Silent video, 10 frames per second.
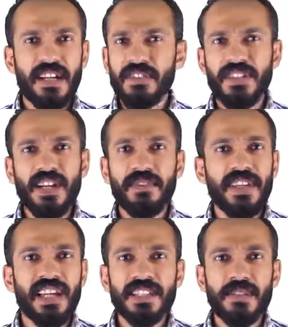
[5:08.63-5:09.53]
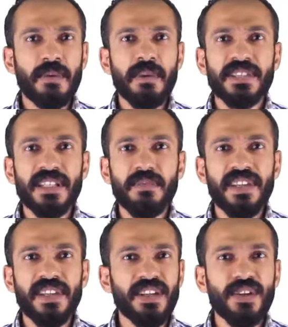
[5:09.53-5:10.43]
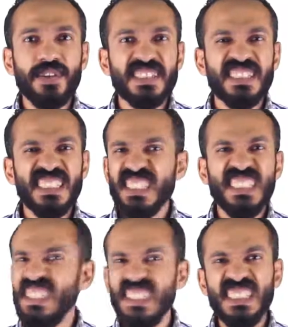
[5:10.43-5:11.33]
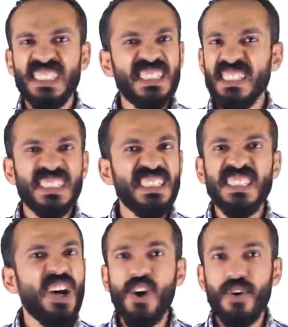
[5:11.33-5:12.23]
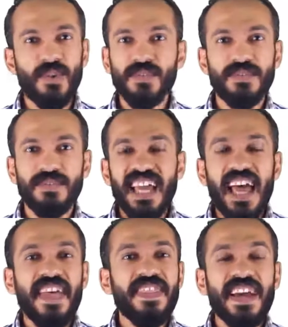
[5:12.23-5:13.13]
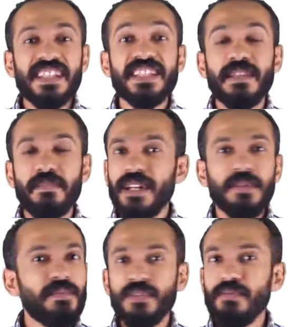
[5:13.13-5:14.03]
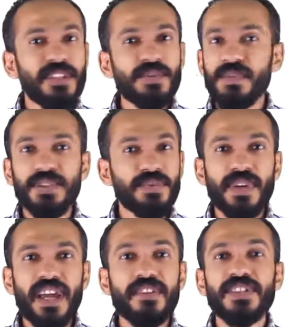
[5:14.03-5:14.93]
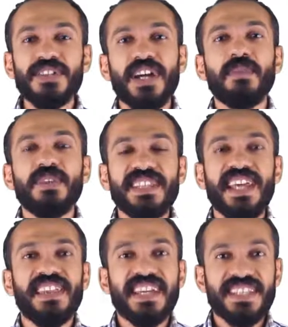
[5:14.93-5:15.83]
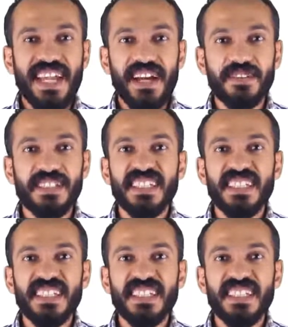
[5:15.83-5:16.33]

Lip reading: Every time they ask him about something, he goes, no. And that's the body movement we do every time we say that sound.